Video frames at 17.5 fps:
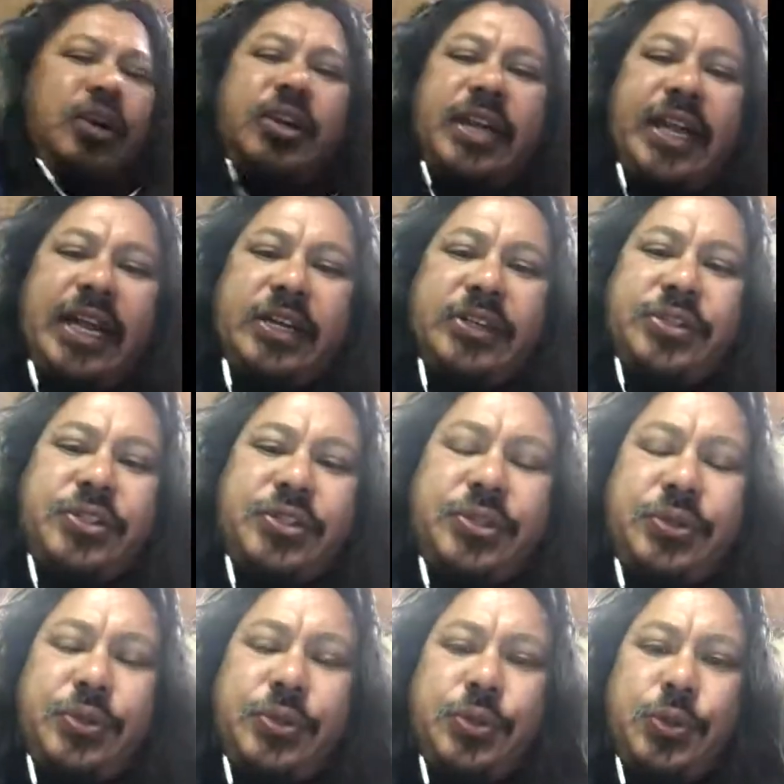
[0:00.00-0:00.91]
how
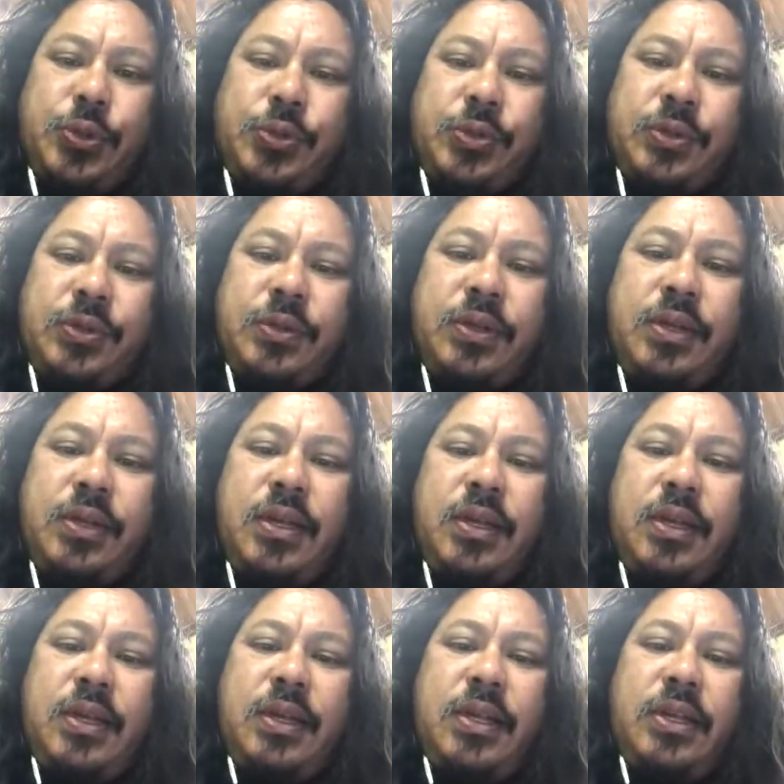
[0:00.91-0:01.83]
to
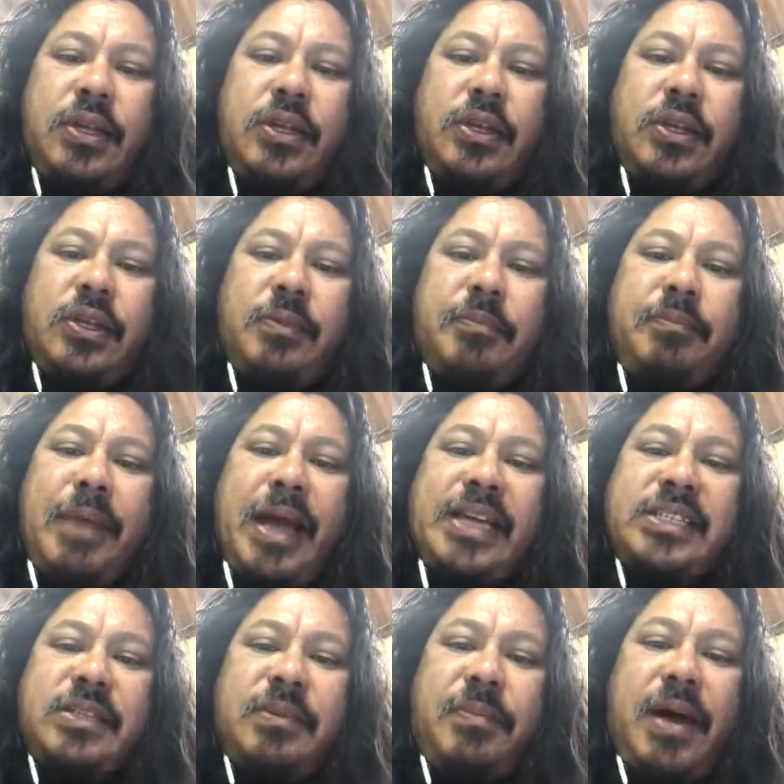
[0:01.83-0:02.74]

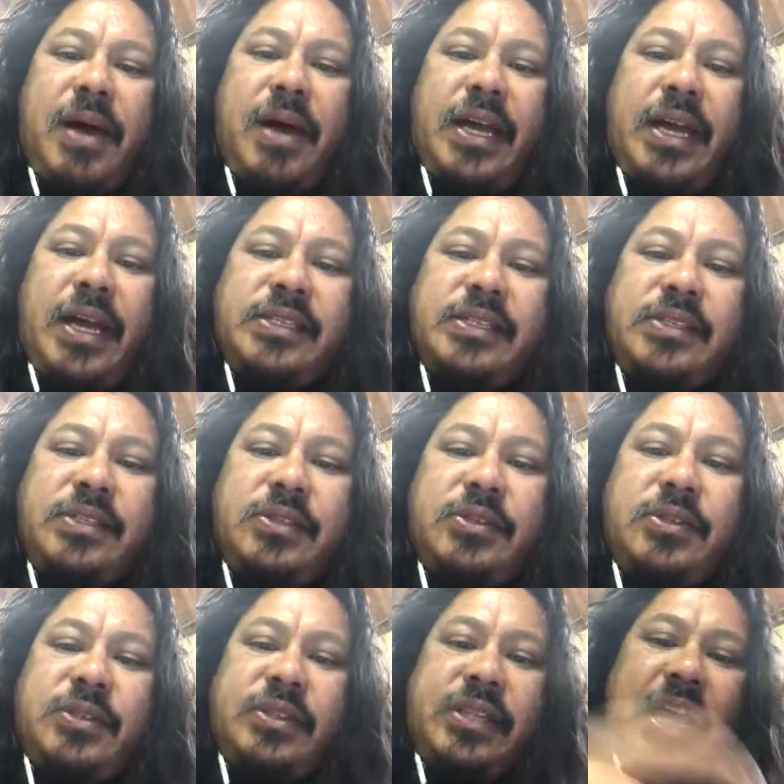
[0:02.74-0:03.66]
maximize
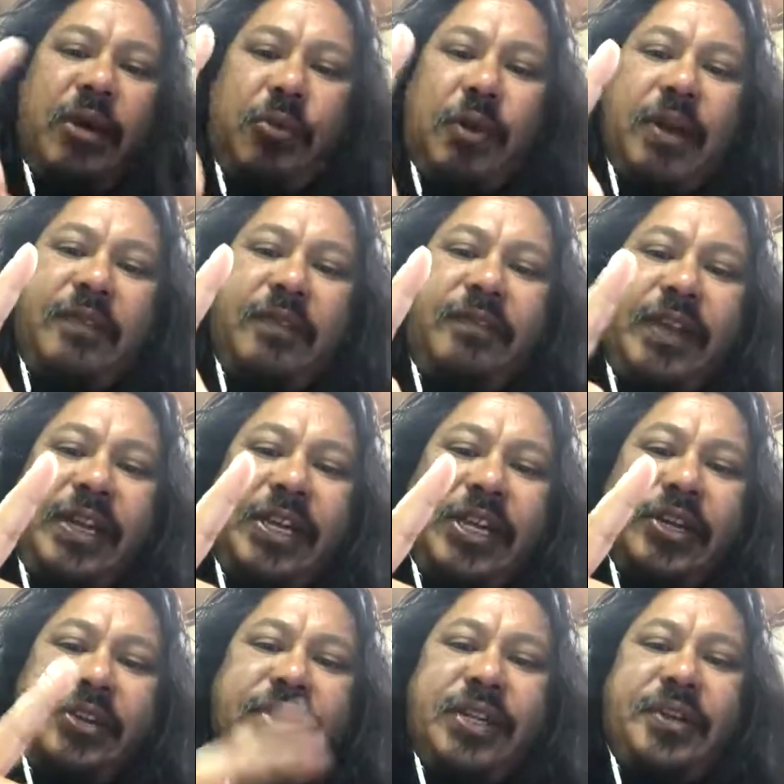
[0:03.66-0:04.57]
that one
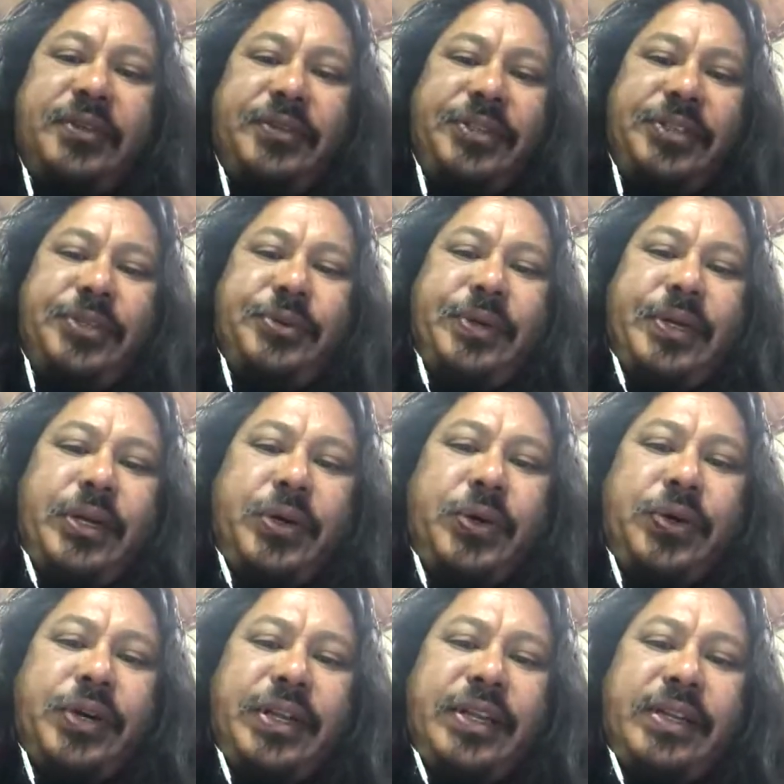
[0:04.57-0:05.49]
video that you
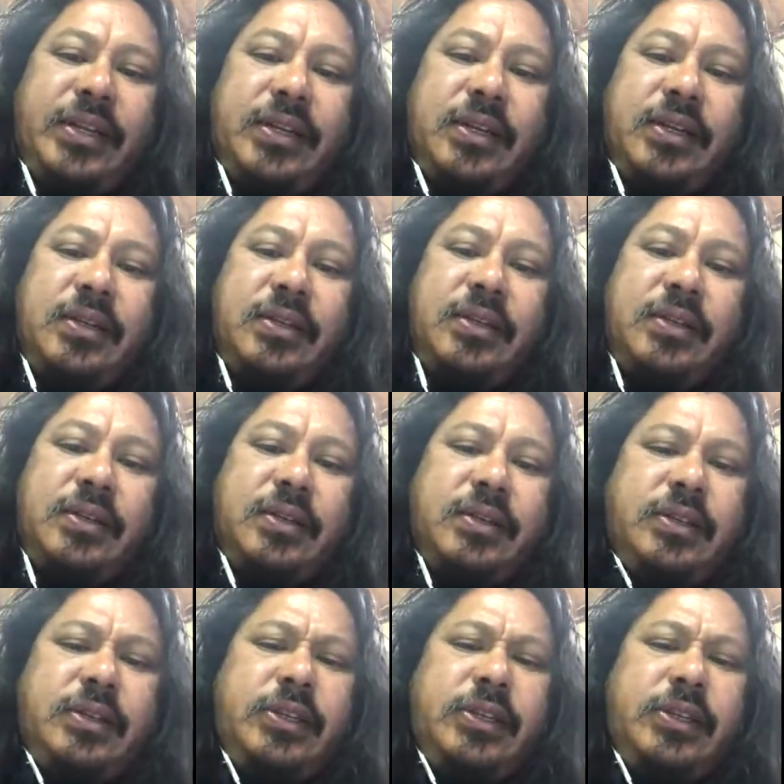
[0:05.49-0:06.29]
recorded. You